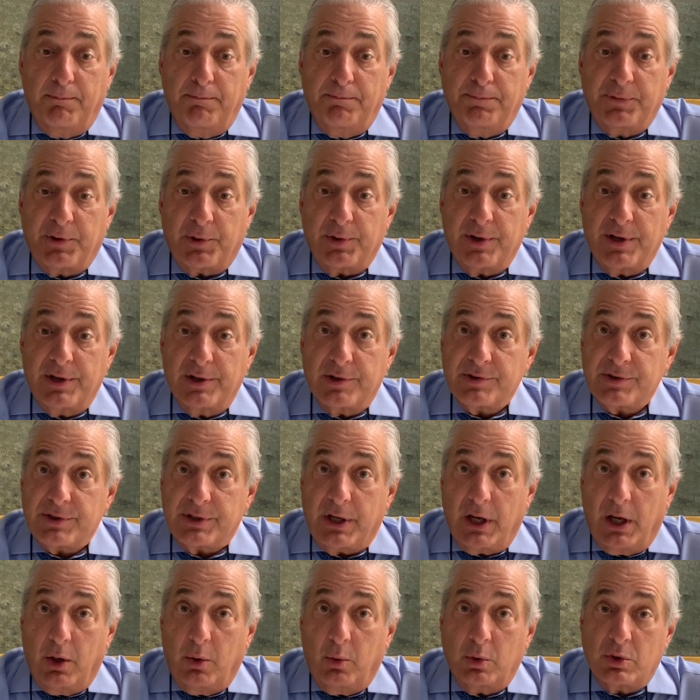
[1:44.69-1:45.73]
30 years
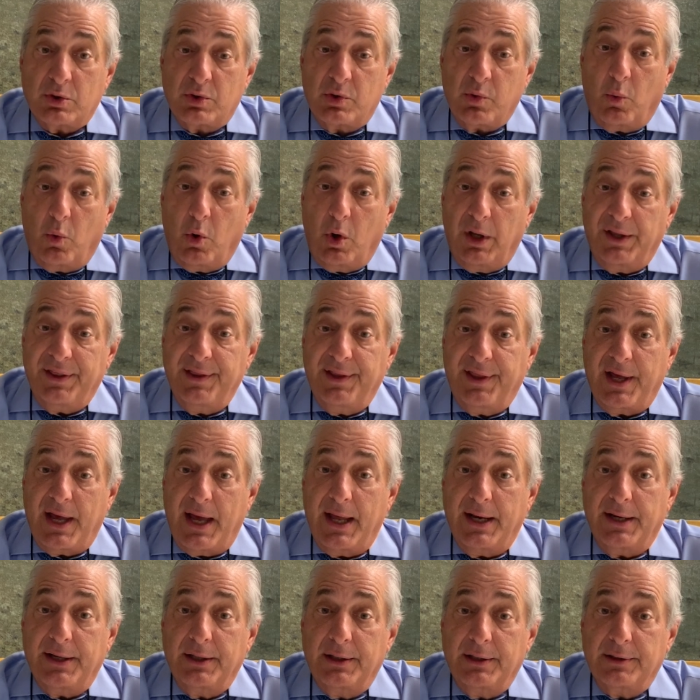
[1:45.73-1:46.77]
ago, was the one
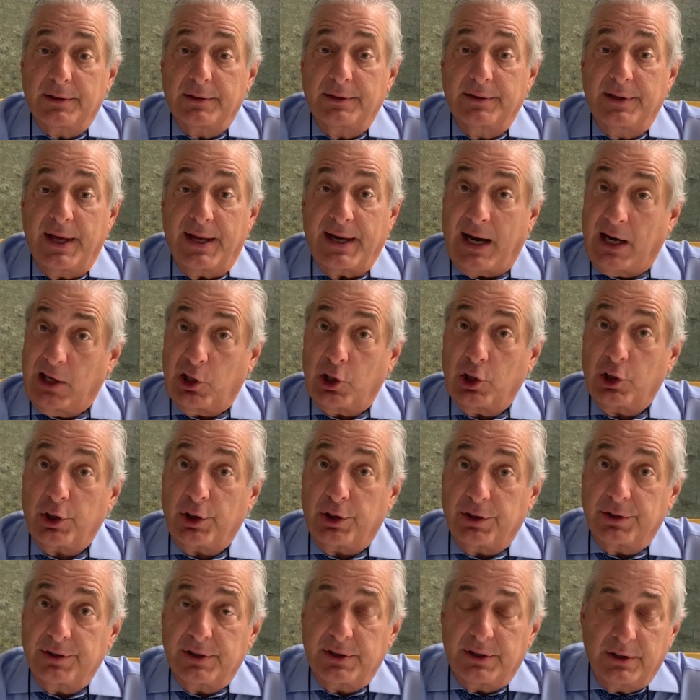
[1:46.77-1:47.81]
that I
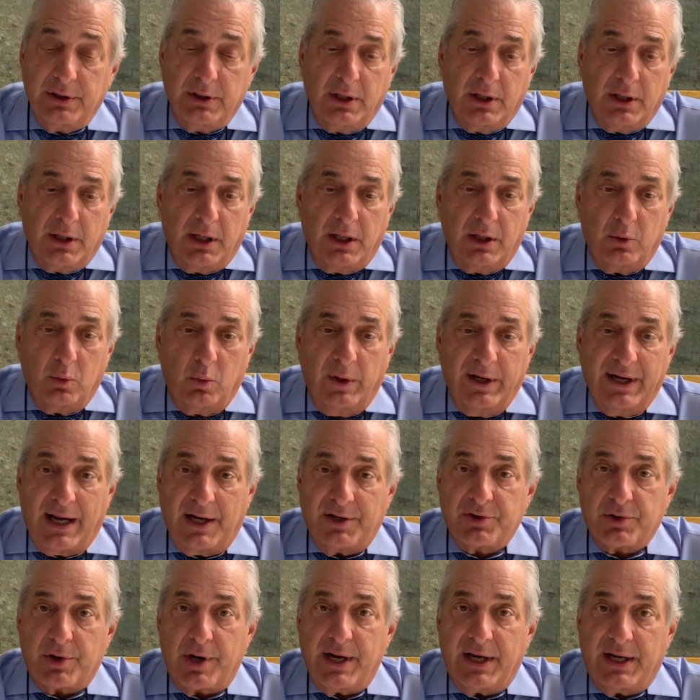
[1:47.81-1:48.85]
learned when I
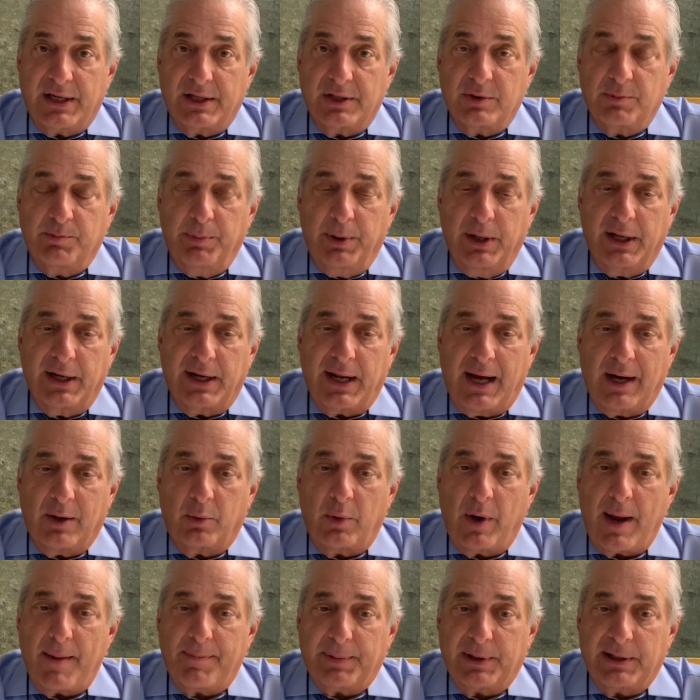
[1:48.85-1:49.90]
trained, but I
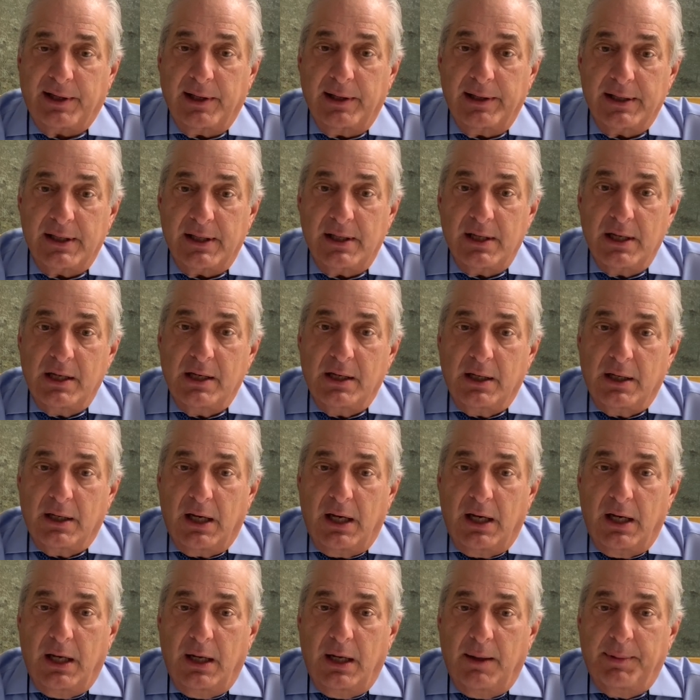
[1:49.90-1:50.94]
rapidly
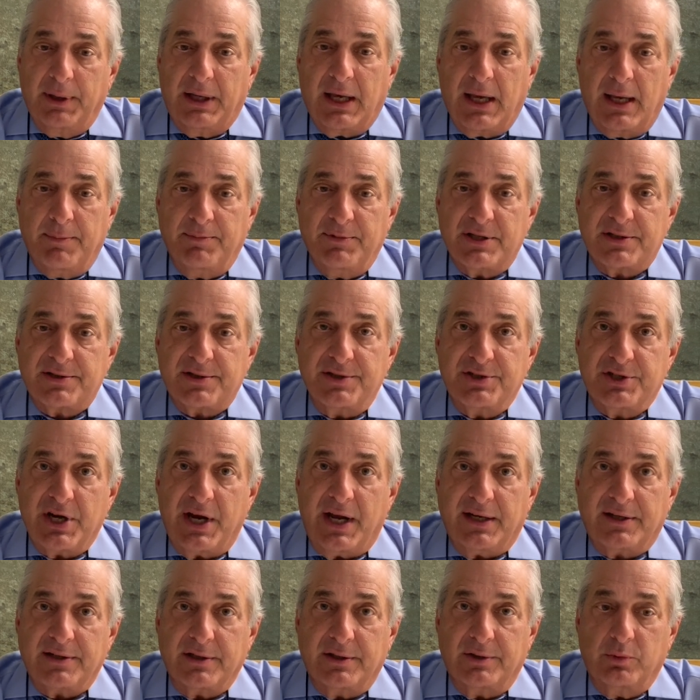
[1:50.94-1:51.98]
became
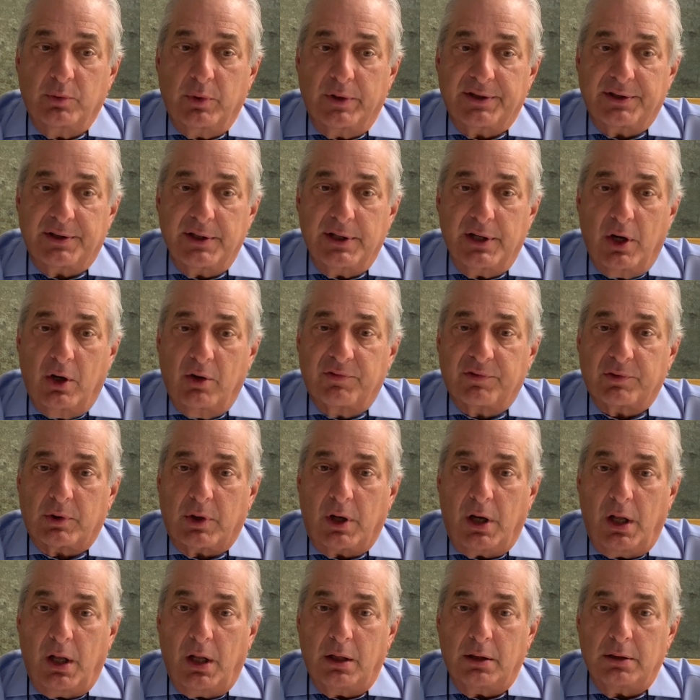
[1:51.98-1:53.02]
disenchanted with the
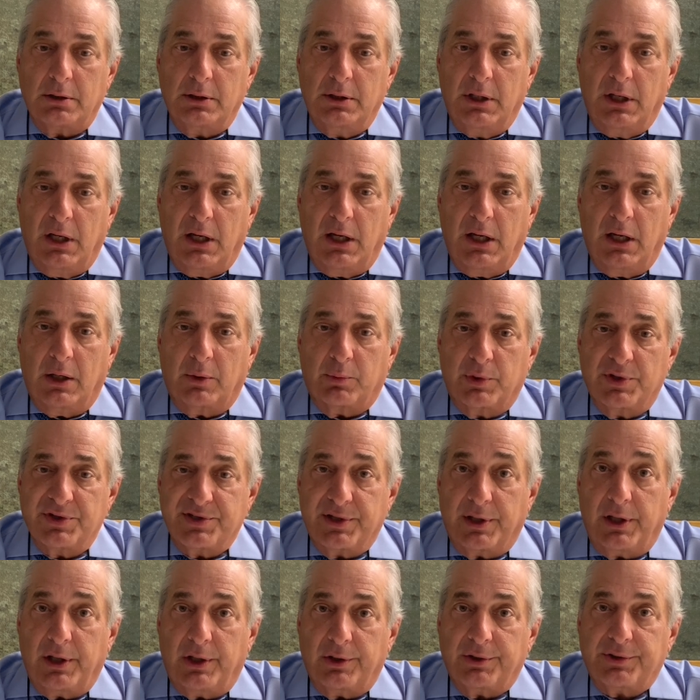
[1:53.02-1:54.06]
overall
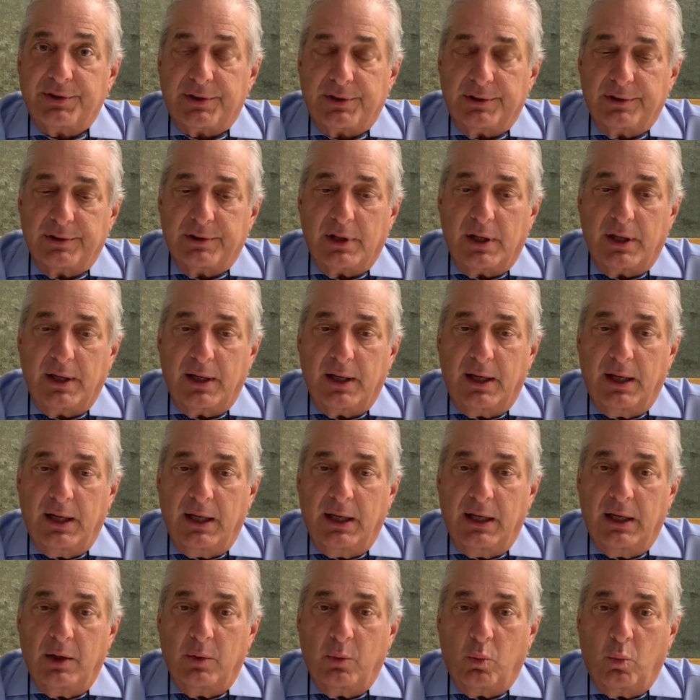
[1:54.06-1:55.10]
result
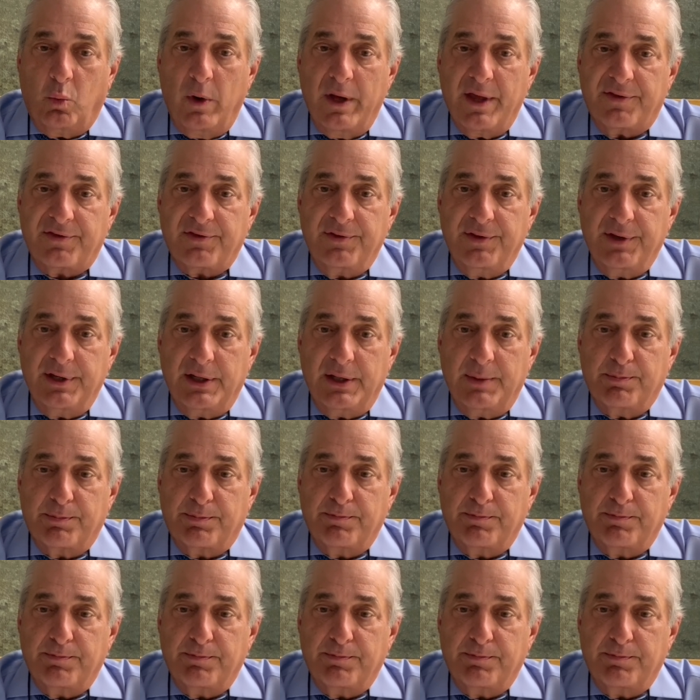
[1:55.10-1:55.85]
with the